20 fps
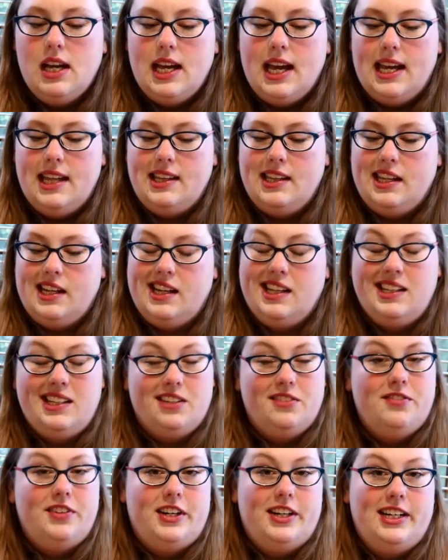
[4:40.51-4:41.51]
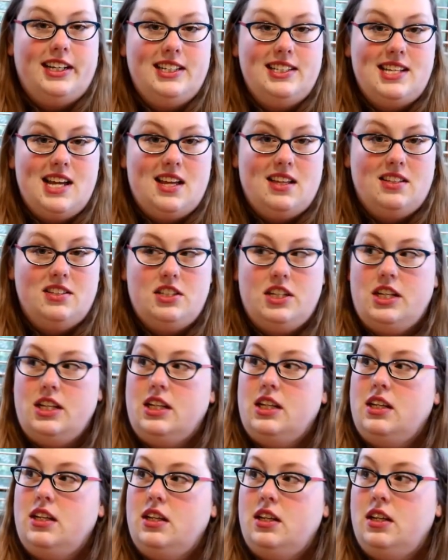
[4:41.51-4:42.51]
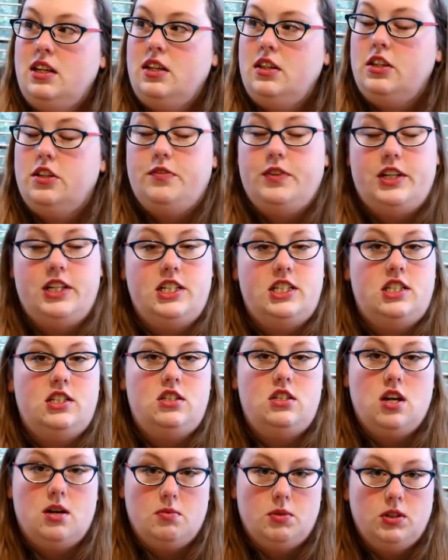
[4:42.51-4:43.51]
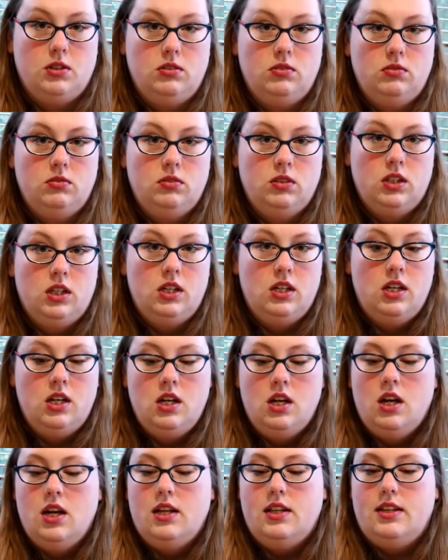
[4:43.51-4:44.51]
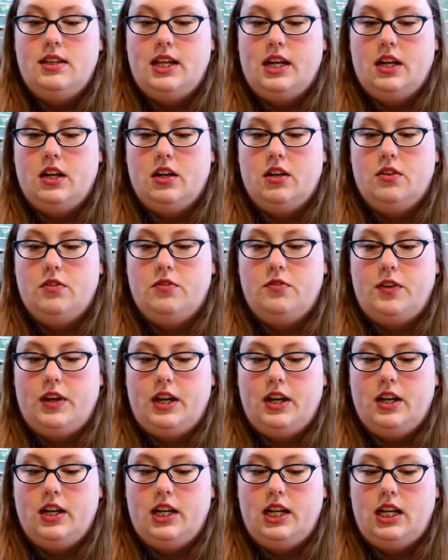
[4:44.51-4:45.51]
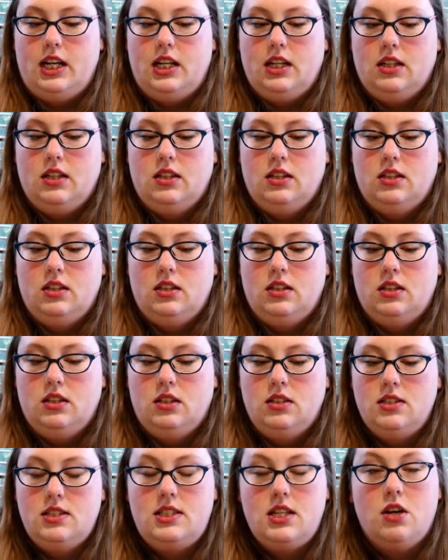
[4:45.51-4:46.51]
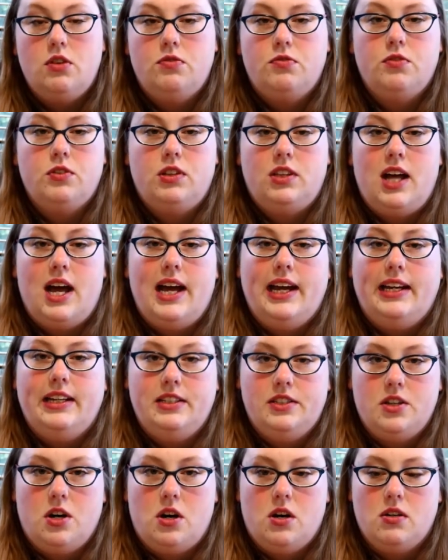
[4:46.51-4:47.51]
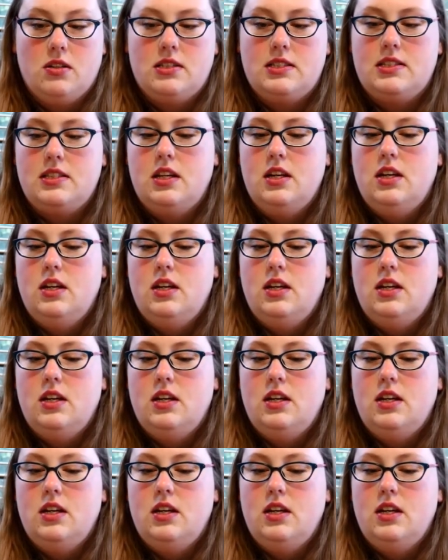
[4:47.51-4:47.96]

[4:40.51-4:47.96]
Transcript: And they're very intelligent, they're very stubborn, they're very self-reliant dogs.